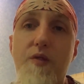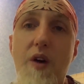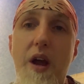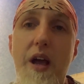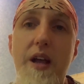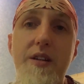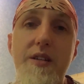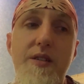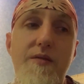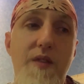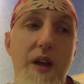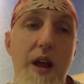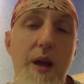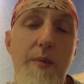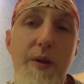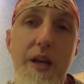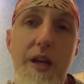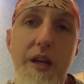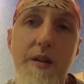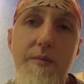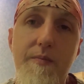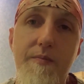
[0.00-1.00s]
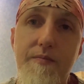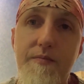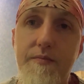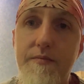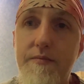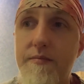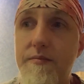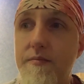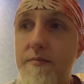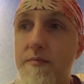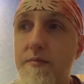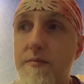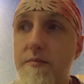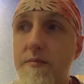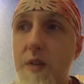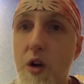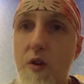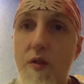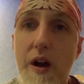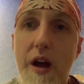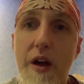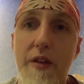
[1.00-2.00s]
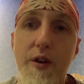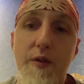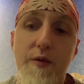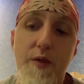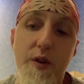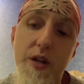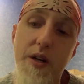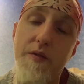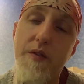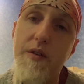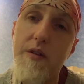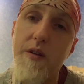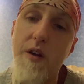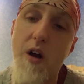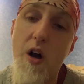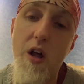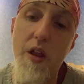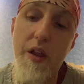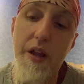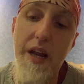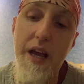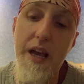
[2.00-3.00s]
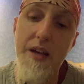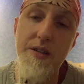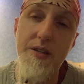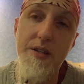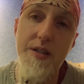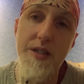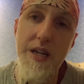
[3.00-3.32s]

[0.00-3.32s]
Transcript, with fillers: friends, family around there for different holidays,